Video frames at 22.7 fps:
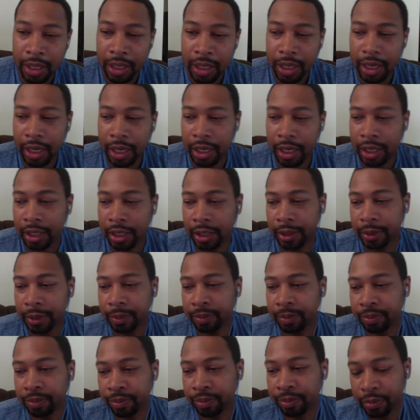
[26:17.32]
Mm-hmm. Um, mm-hmm.
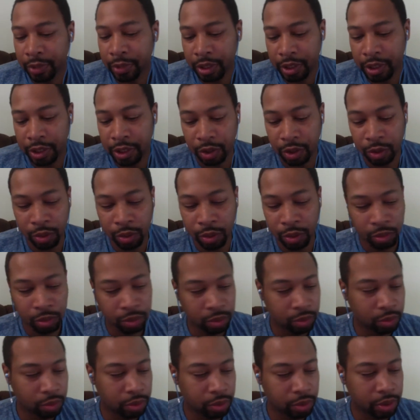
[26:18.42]
So
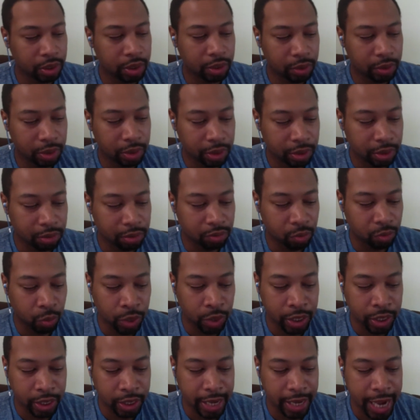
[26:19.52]

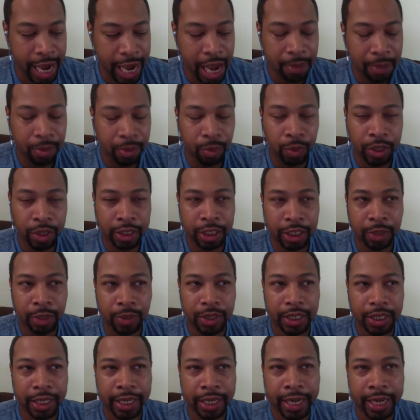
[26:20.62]
what happened was it was
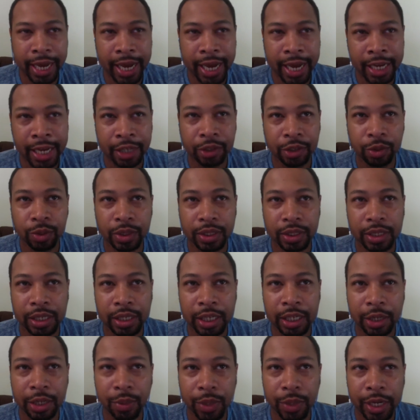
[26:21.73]
a guy who was
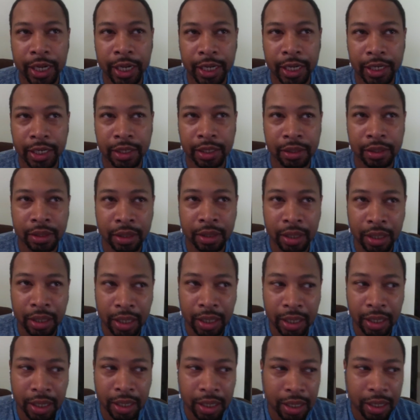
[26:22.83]
liquidating
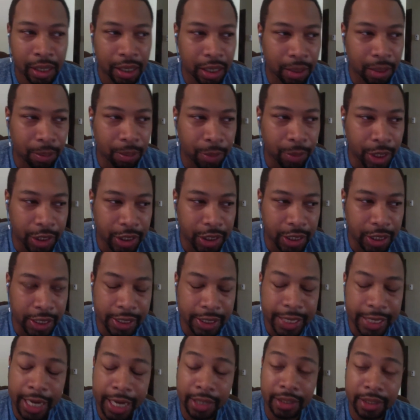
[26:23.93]
a bunch of his
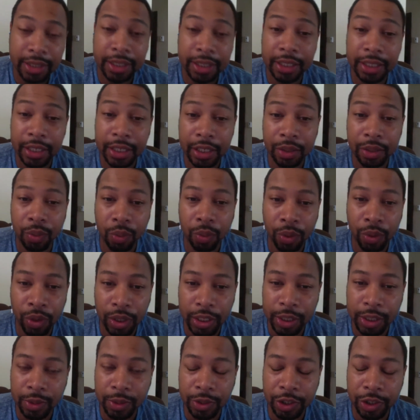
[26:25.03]
houses he didn't want.
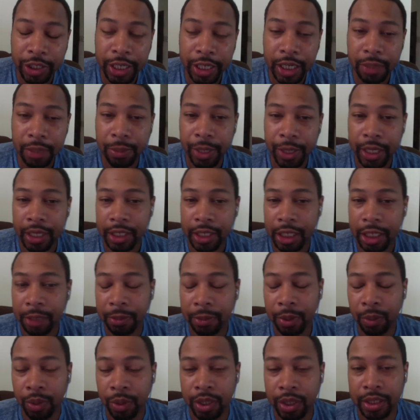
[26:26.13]
He was cherry picking,
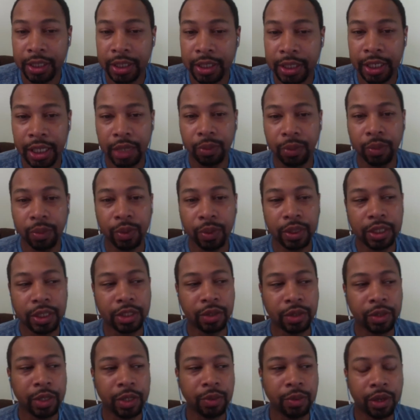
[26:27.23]
keeping the ones he did want,
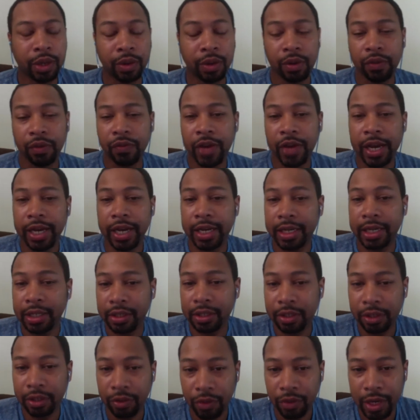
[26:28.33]
so he would own and mm-hmm.
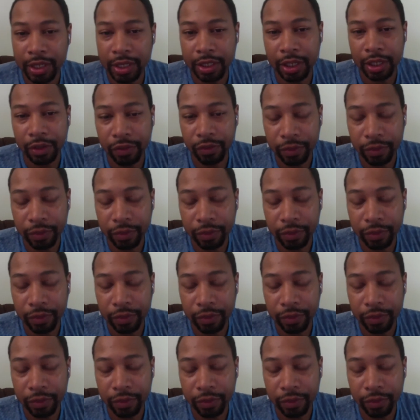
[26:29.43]
finance the rest of